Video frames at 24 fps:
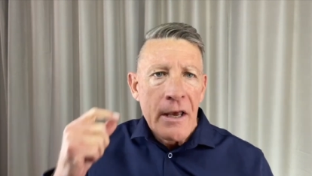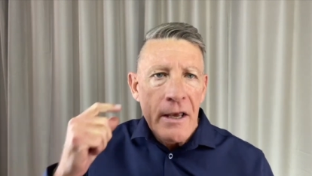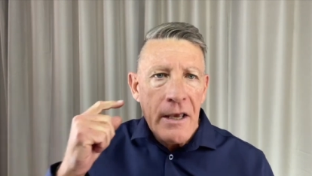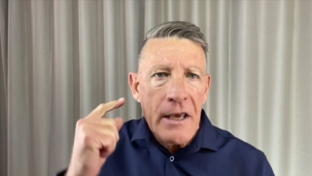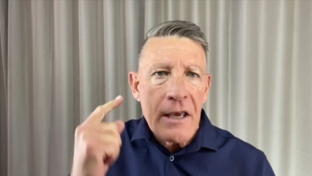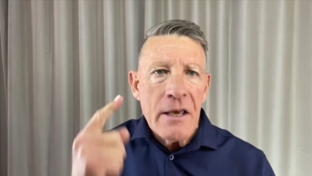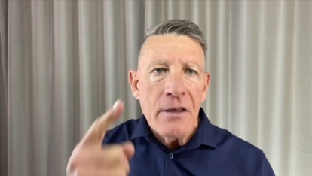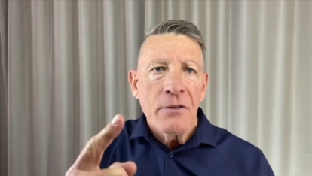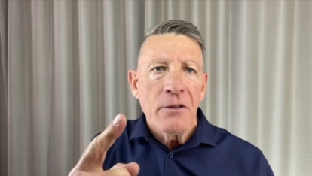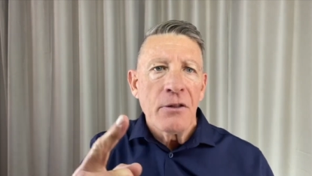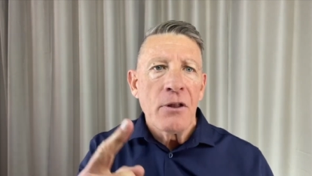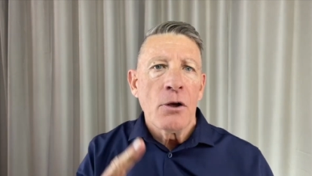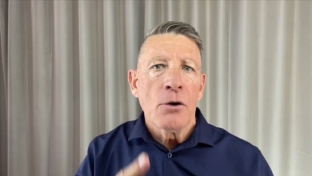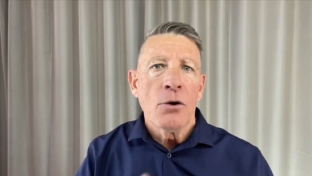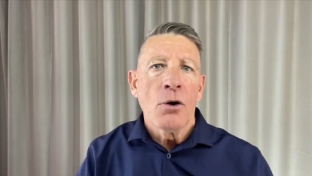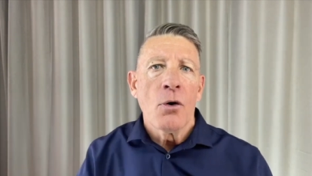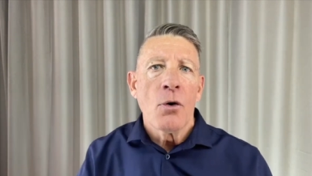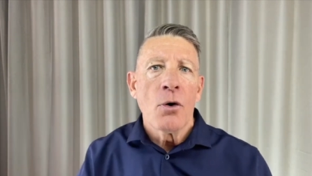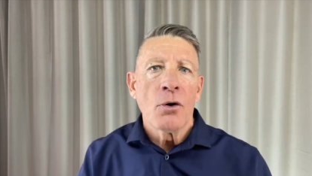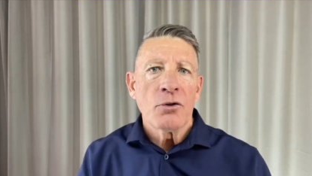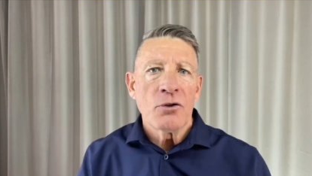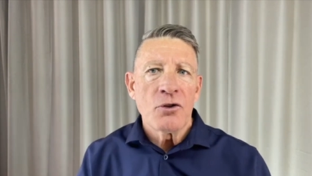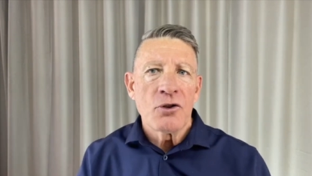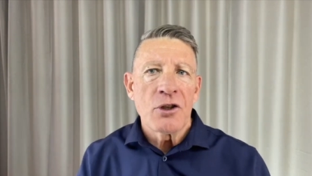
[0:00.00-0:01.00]
in the
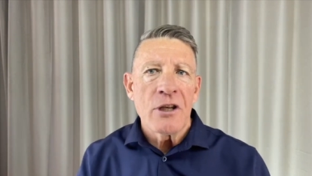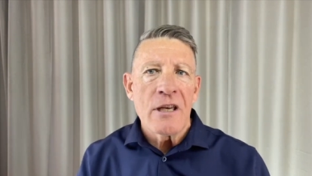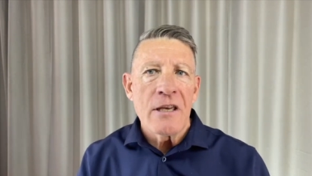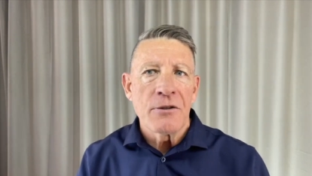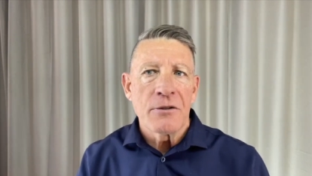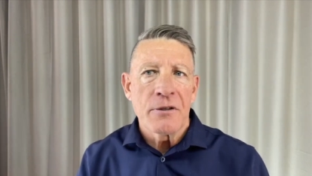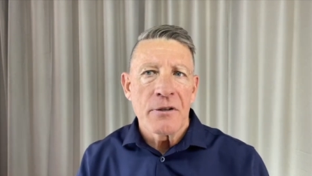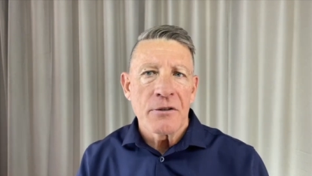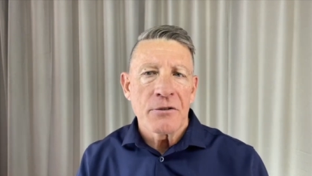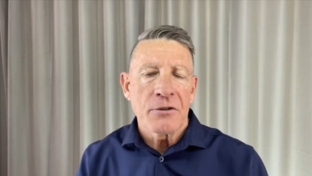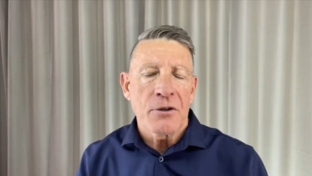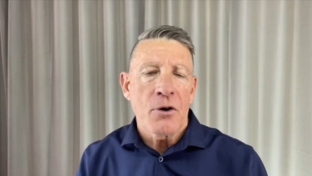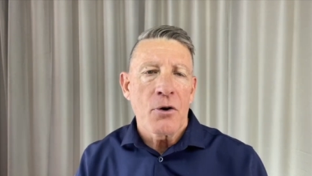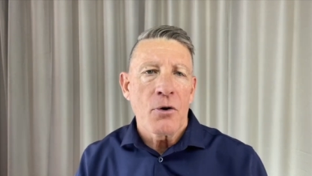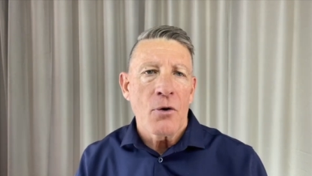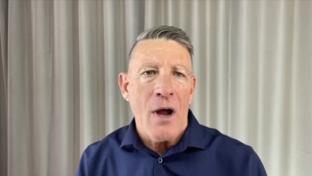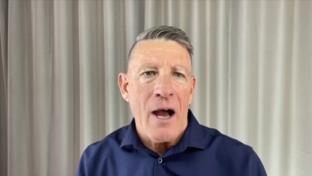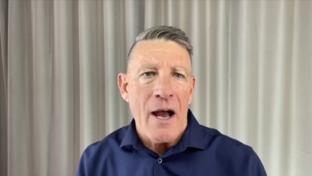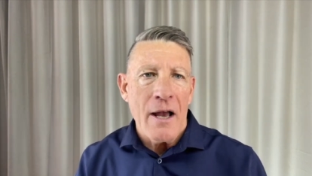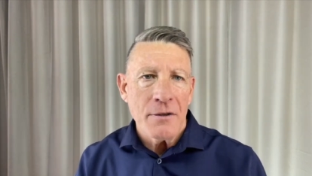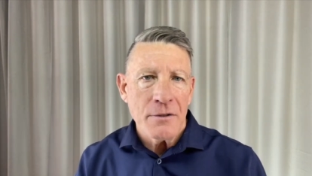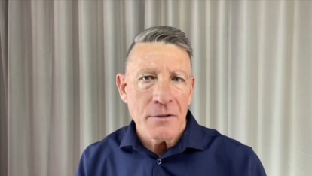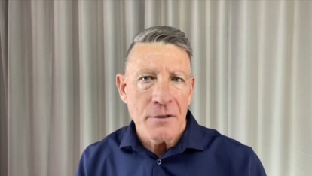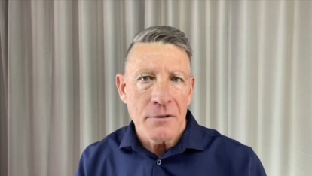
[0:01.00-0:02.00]
Lord Jesus
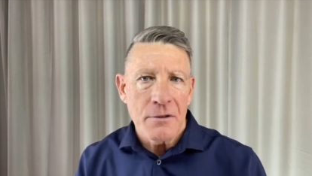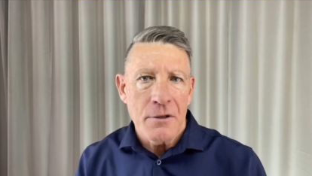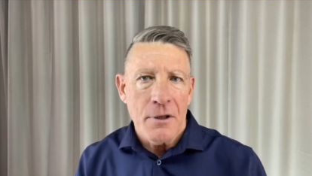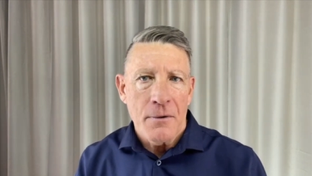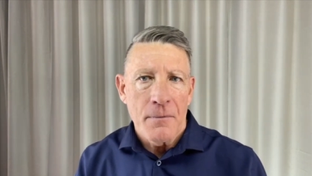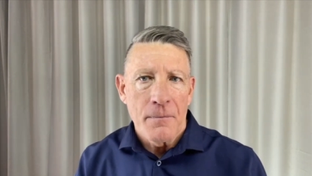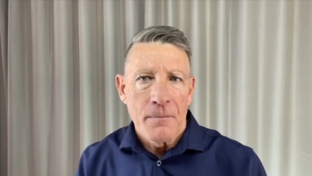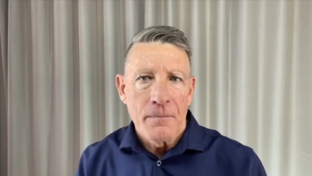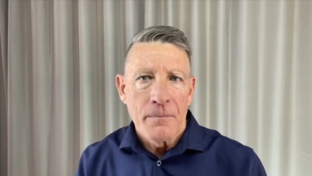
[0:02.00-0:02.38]
Christ.